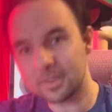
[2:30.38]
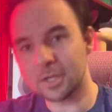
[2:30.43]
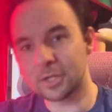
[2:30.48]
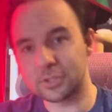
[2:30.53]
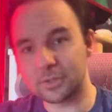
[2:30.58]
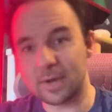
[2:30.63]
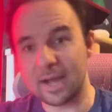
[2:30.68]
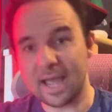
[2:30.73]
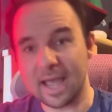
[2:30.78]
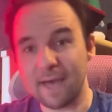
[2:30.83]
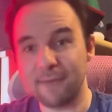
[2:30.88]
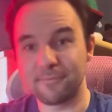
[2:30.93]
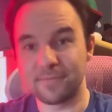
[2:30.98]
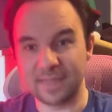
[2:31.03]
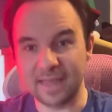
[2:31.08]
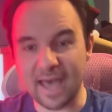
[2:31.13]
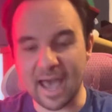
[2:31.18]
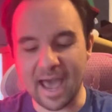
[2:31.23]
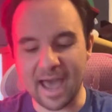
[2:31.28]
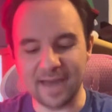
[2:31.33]
So I have
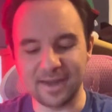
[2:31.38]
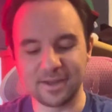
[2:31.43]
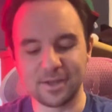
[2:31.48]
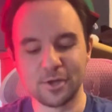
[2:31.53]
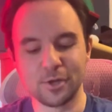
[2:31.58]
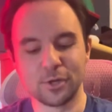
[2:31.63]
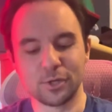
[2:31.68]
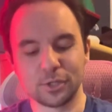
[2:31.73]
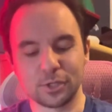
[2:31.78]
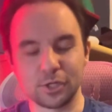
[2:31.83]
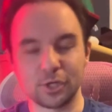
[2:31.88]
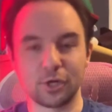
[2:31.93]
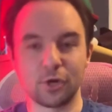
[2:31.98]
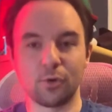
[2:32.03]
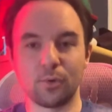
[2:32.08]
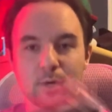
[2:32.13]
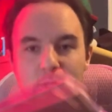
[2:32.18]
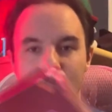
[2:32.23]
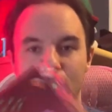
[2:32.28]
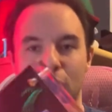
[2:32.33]
that to
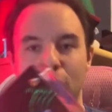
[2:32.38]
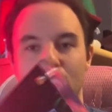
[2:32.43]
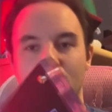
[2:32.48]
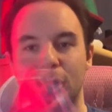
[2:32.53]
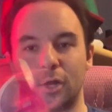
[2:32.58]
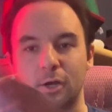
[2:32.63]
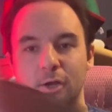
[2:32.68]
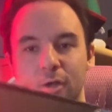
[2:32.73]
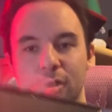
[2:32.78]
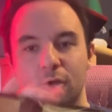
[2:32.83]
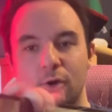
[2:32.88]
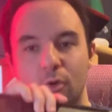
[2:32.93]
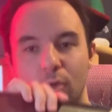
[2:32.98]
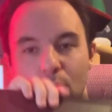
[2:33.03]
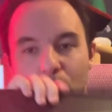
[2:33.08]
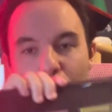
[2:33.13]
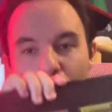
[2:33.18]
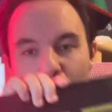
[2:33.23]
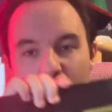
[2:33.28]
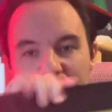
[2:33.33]
go along
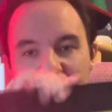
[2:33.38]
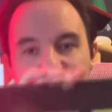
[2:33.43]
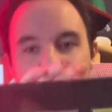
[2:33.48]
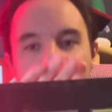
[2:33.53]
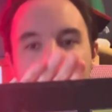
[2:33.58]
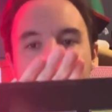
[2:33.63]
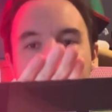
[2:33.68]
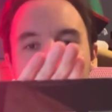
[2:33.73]
with